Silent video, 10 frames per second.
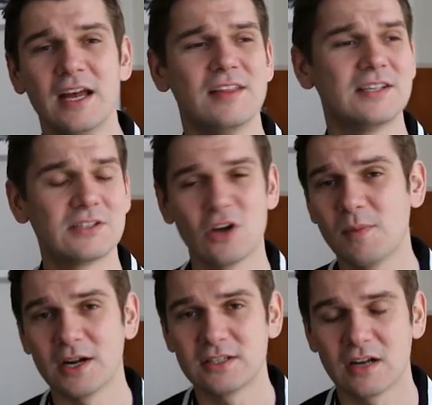There's so
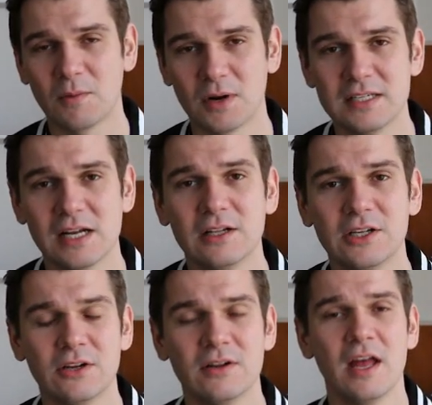much that I wanna tell
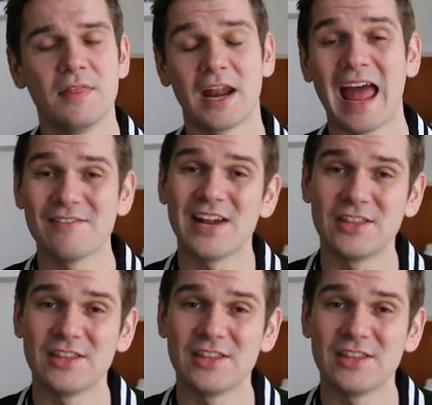you that I haven't